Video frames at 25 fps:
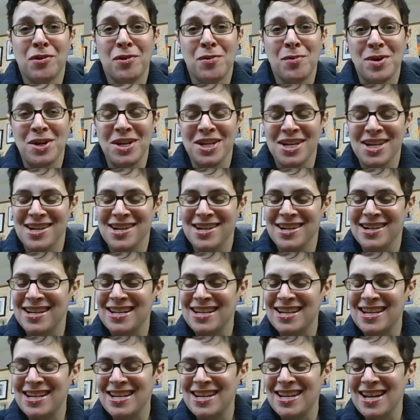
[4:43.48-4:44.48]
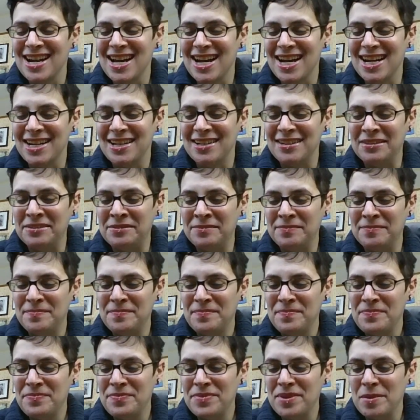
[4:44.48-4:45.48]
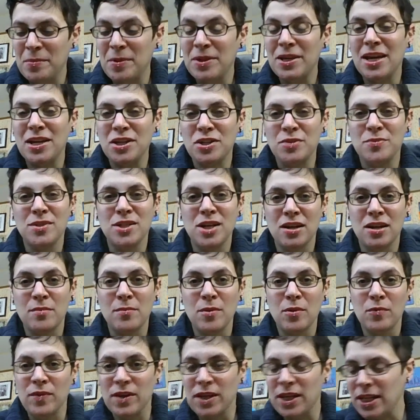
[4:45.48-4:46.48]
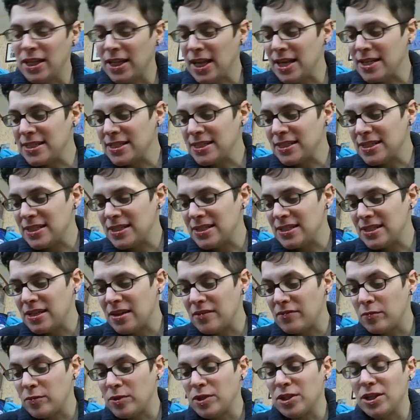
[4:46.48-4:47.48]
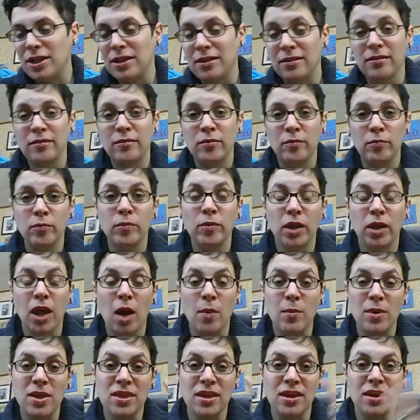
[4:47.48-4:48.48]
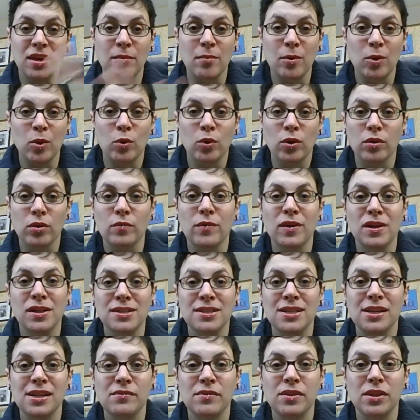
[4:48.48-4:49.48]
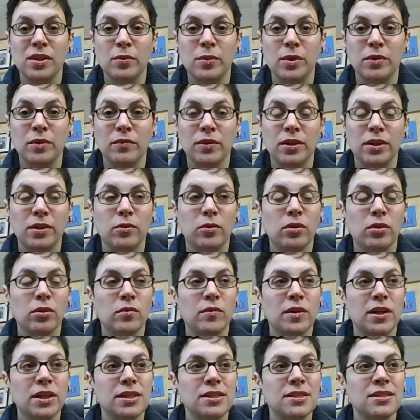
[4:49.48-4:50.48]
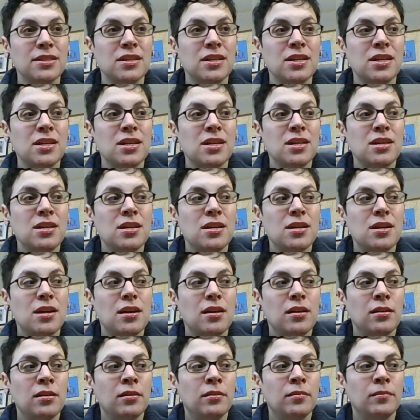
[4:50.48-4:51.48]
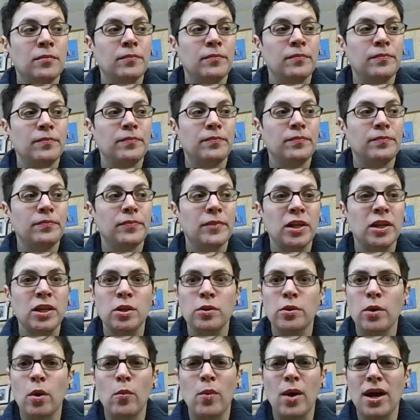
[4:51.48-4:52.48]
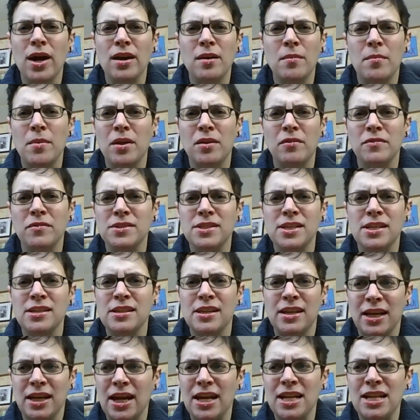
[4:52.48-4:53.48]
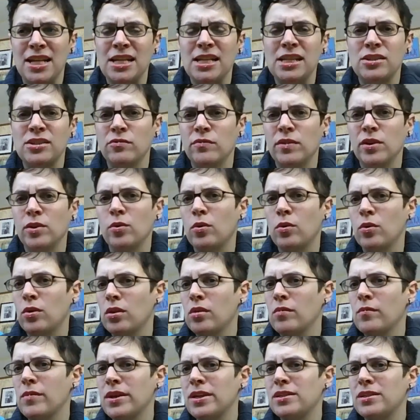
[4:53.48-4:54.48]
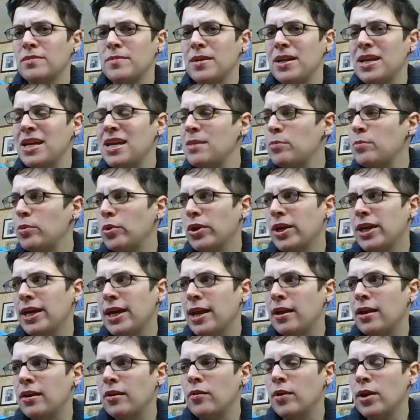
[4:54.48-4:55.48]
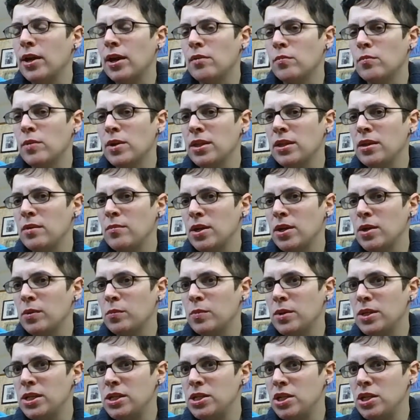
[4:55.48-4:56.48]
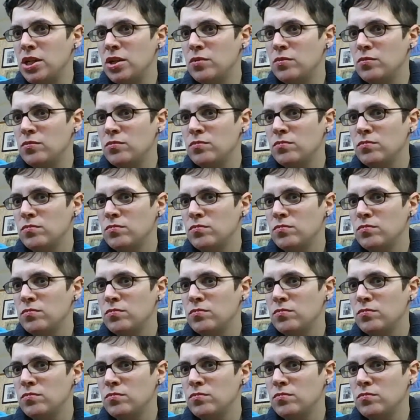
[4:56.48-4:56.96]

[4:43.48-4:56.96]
for one year. Um, but yeah, she was talking about reading classics and stuff, which uh, got me thinking about Lord of the Rings. That I really want to read Lord of the Rings. Um, I don't know why I'm all of a sudden like I need to read Lord of the Rings, but I keep looking at it going, I really want to read you,